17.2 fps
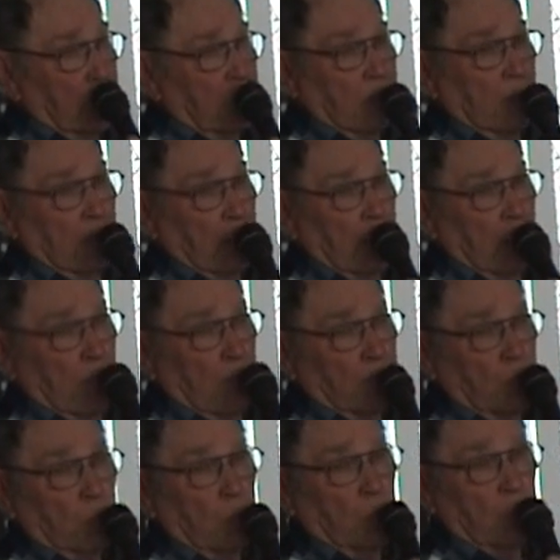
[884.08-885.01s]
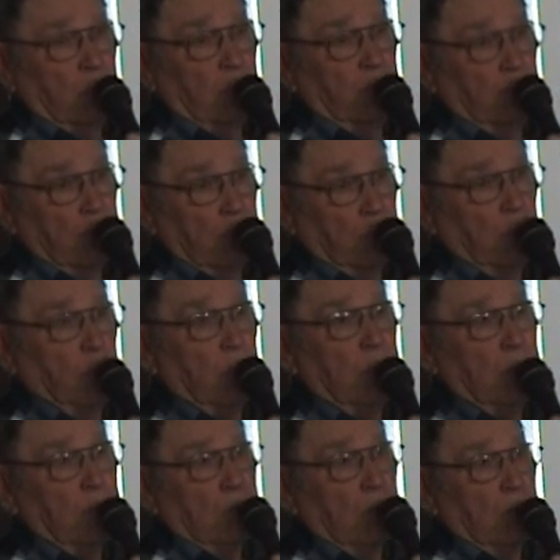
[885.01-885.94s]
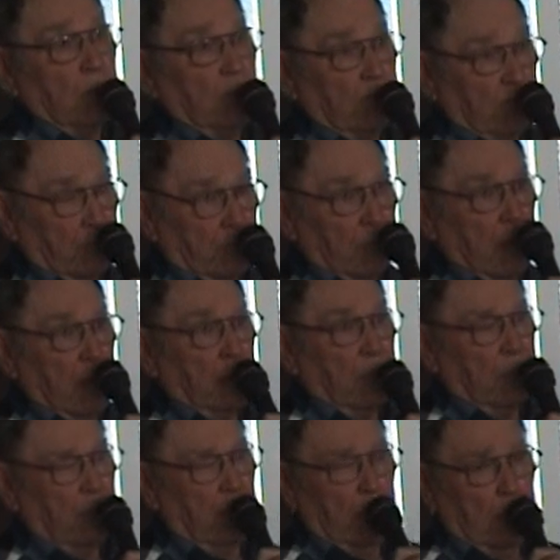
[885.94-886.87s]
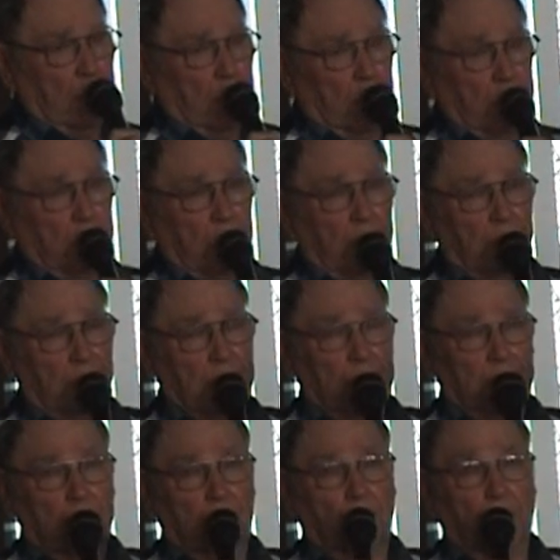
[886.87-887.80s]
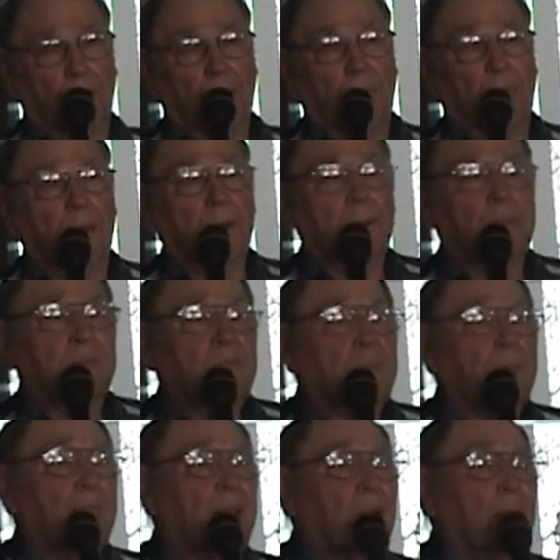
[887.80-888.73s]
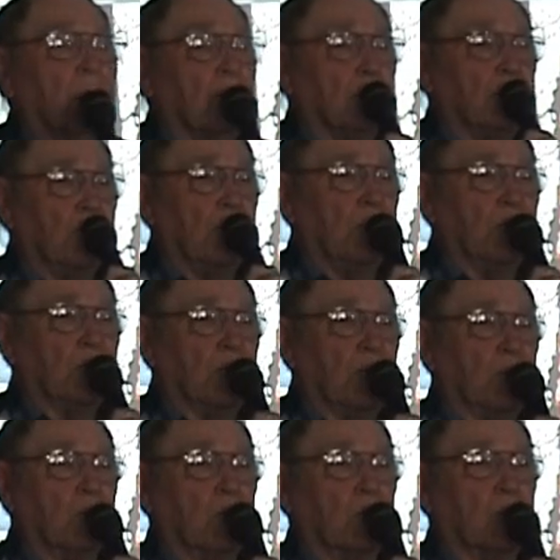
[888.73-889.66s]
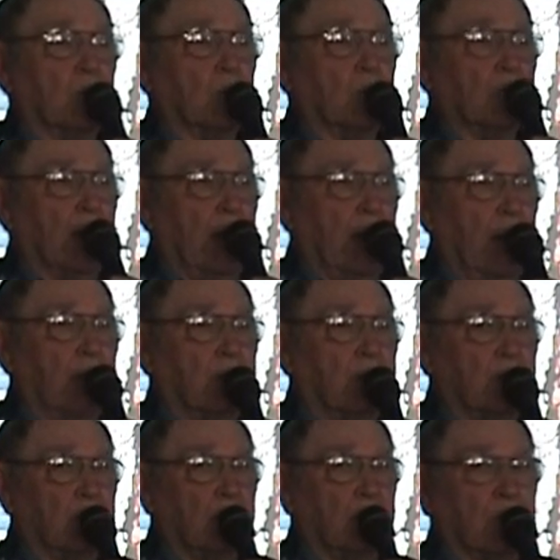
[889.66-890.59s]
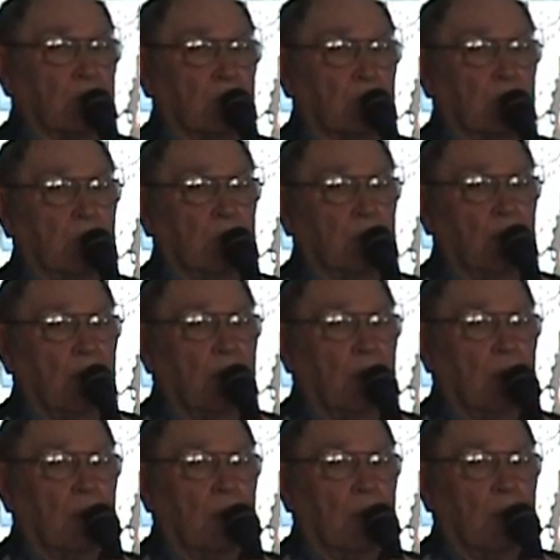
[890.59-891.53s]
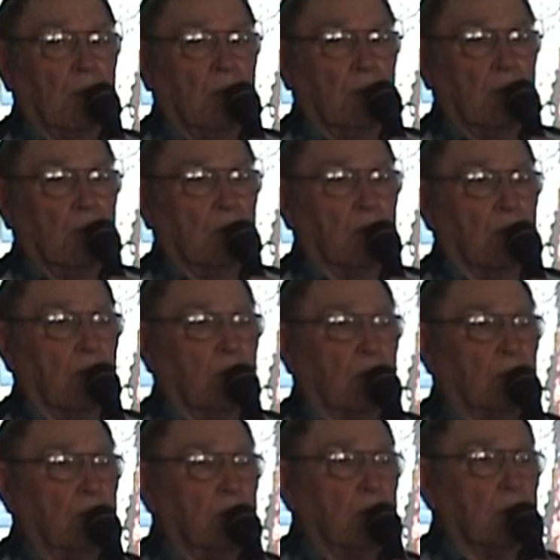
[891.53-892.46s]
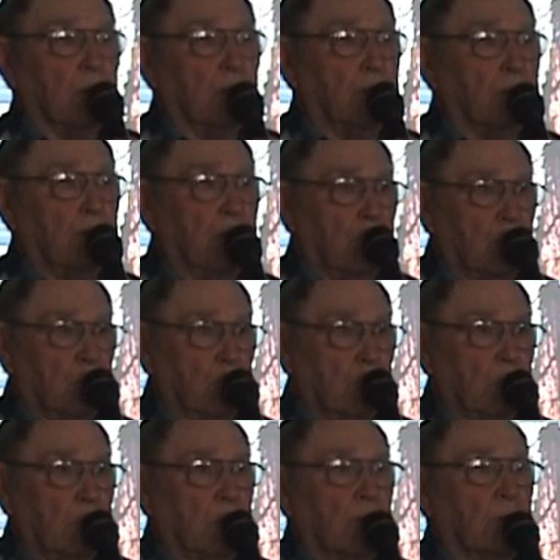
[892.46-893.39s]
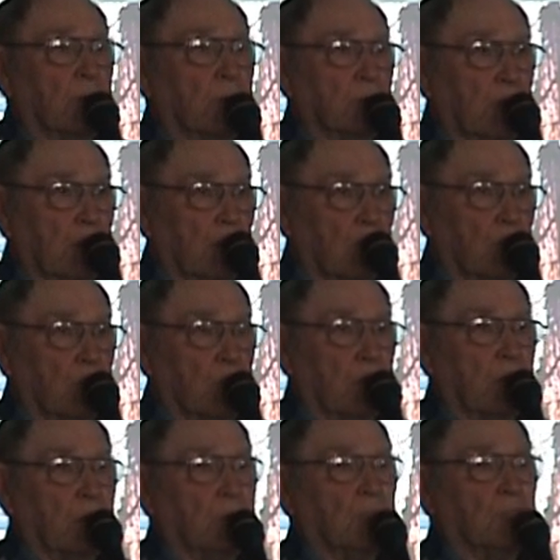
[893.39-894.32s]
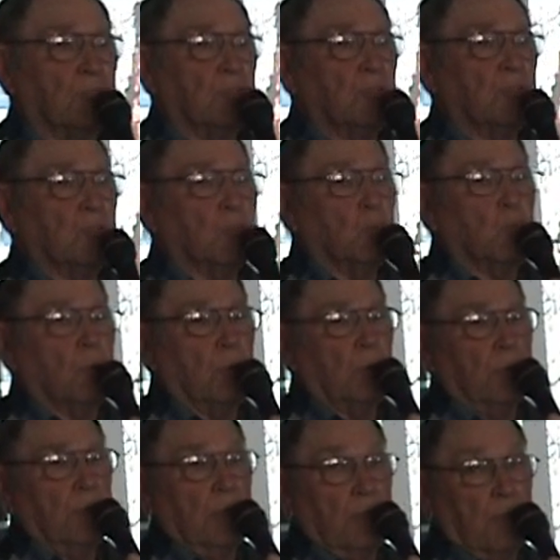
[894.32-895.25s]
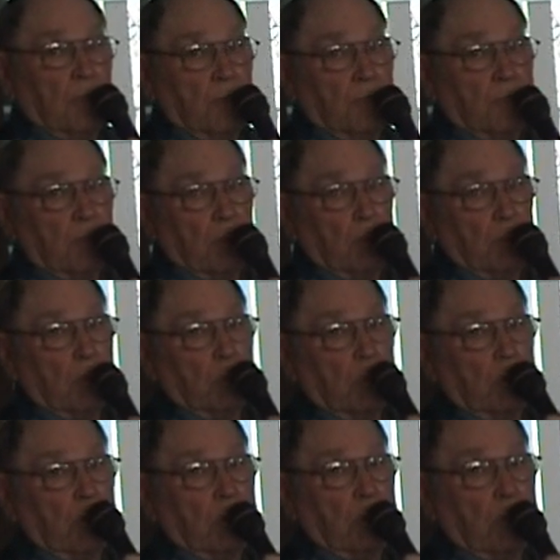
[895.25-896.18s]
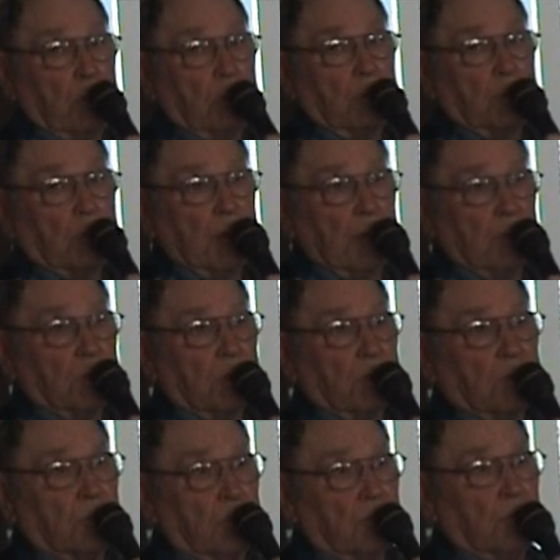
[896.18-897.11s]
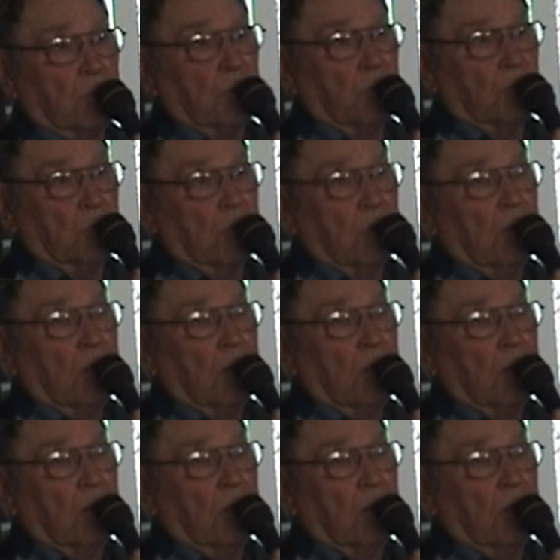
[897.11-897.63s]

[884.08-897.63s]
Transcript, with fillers: this I can't prove, but we believe, the family and I believe that Jenny Singleton was a half-sister of Benjamin Singleton. And she's the one, they lived there among the Indians about six years.